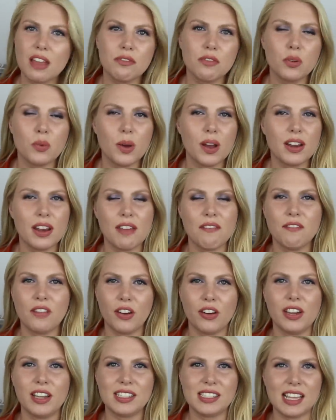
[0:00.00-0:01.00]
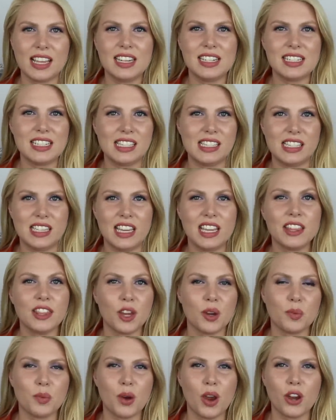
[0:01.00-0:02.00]
I, for one, am very excited to see
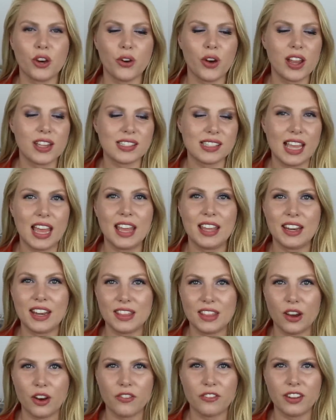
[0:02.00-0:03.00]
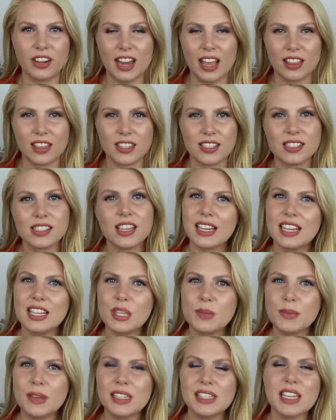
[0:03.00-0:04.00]
their progress and their finales.
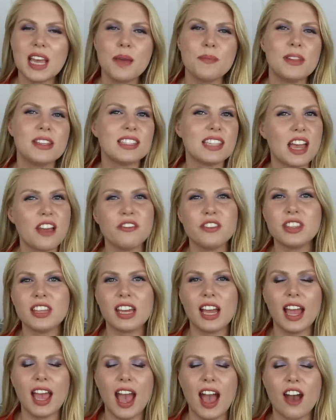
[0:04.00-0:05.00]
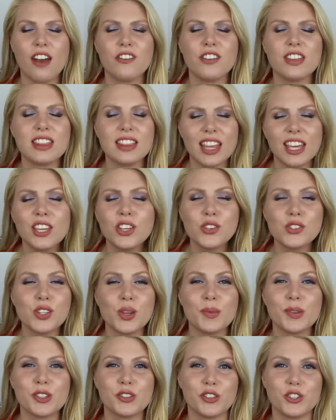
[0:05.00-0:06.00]
In the meantime, that's everything I have. Thank you
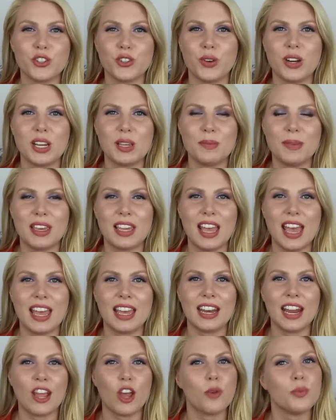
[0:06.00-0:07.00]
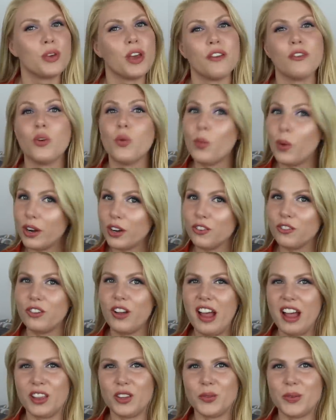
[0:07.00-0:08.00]
so much for joining me, and I hope you have a
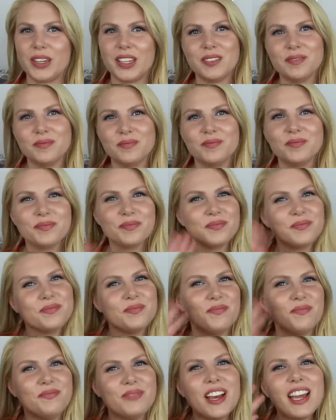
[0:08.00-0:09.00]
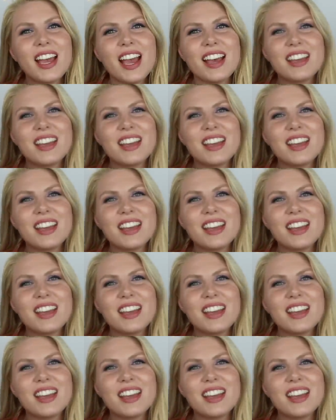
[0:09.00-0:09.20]
wonderful Halloween. Bye,